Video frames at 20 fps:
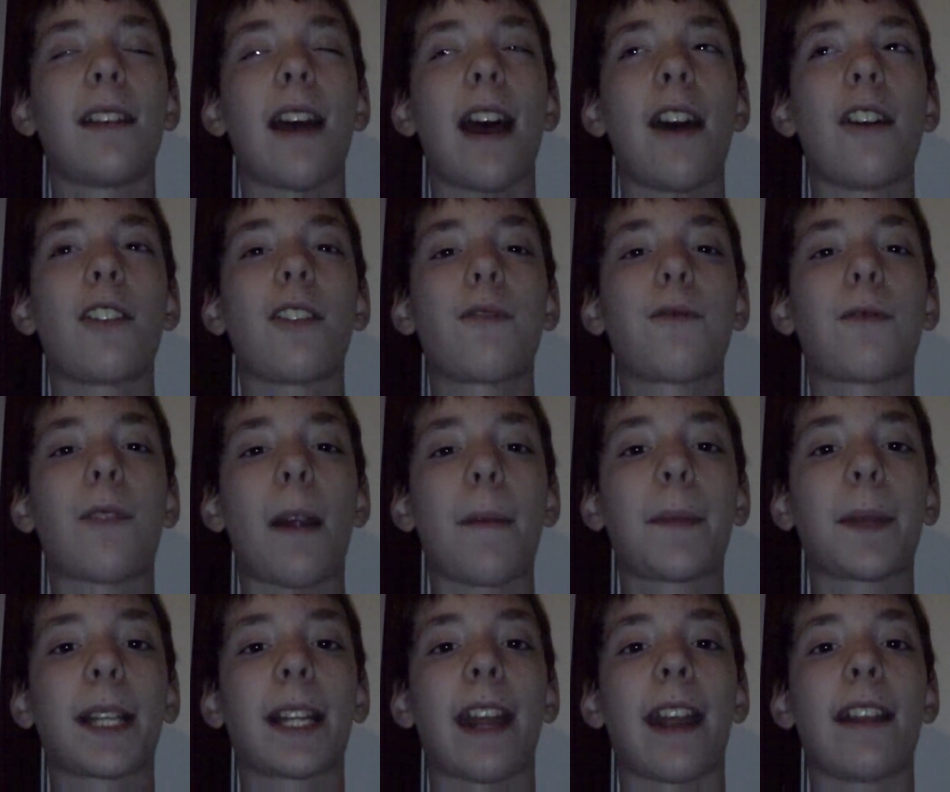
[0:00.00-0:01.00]
don't know if
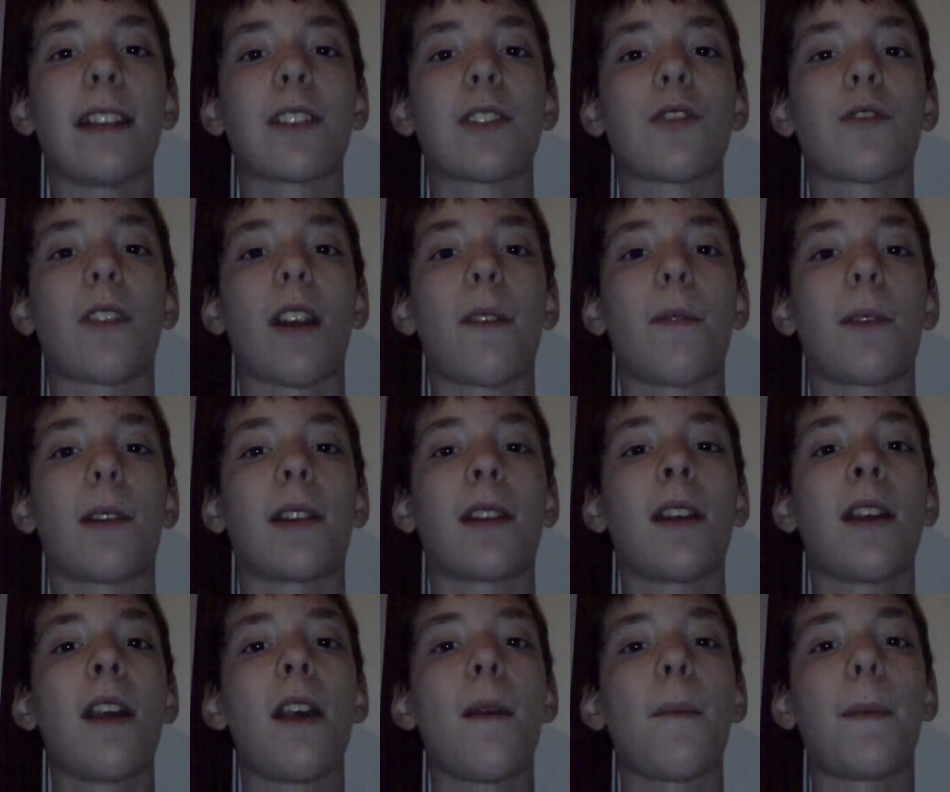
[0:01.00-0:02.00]
replicate is the right word,
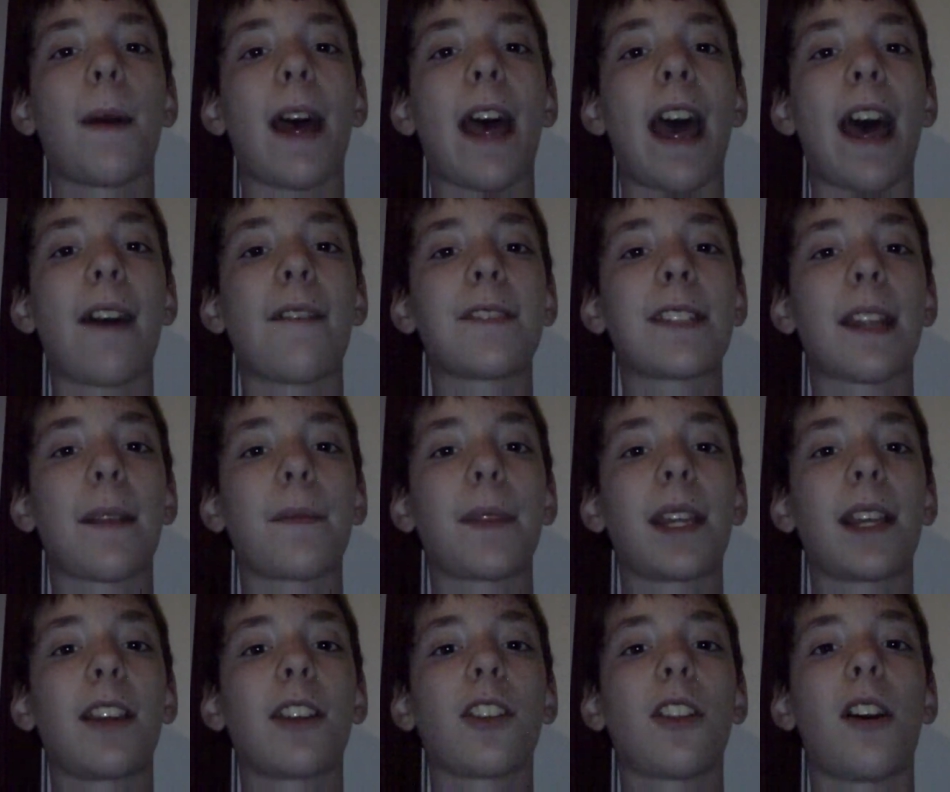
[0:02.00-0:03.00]
but have
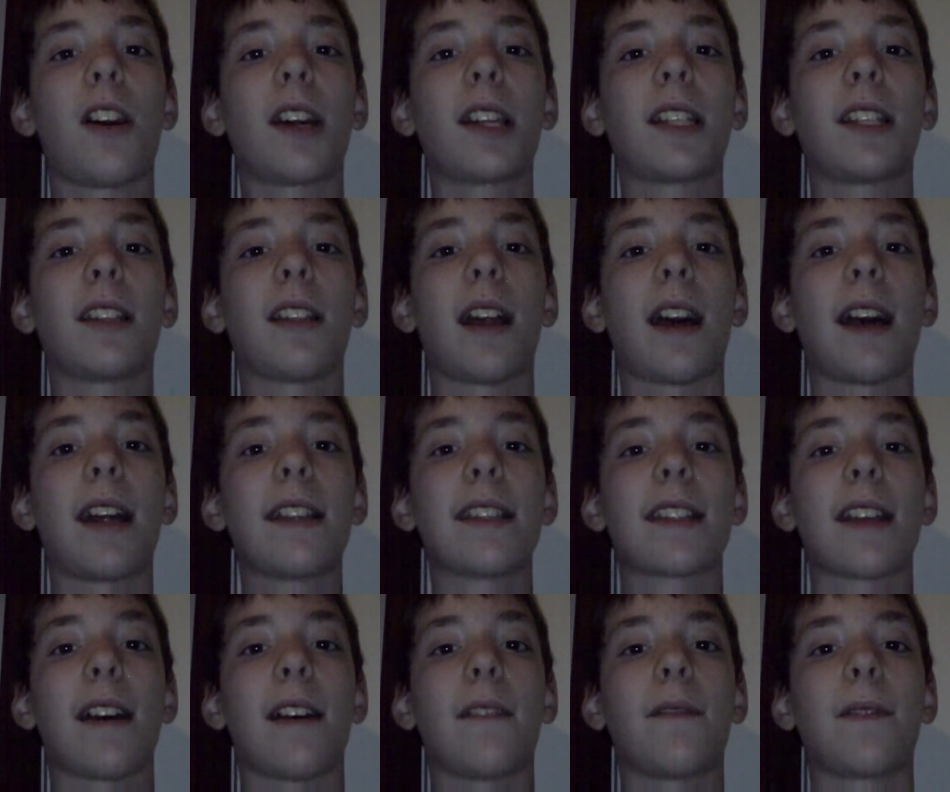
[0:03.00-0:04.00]
something along the lines
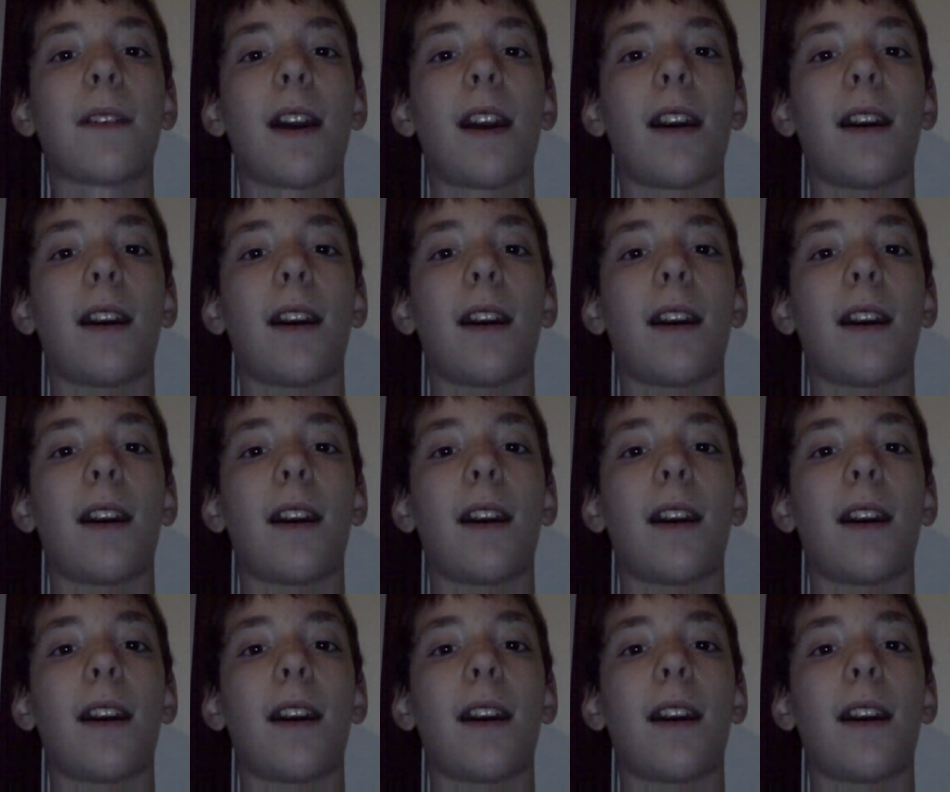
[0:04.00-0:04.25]
of